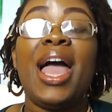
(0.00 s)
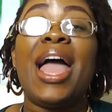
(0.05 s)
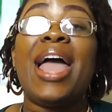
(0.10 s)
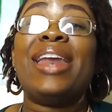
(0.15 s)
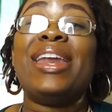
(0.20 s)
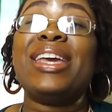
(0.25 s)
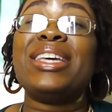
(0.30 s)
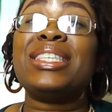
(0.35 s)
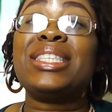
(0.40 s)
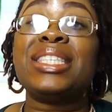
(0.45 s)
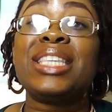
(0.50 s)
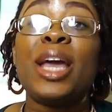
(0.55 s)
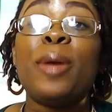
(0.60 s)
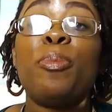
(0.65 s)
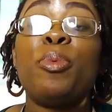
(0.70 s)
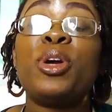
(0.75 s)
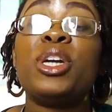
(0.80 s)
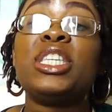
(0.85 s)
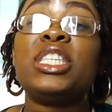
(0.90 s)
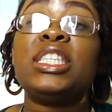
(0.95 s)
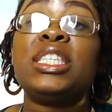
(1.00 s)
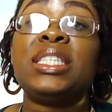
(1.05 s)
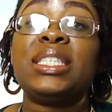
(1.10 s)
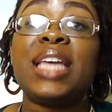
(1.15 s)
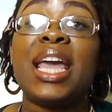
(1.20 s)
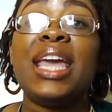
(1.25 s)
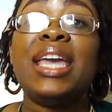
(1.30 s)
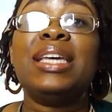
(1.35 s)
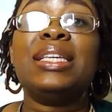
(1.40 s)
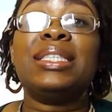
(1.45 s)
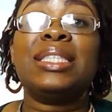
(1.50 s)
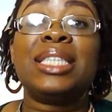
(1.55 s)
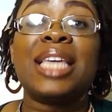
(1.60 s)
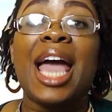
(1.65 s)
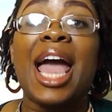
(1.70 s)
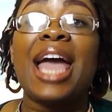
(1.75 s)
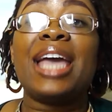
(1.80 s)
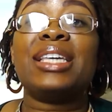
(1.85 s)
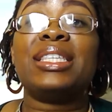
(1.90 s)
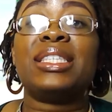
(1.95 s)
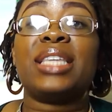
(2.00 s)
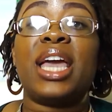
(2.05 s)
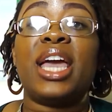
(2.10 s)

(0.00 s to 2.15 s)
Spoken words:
and a separate state tax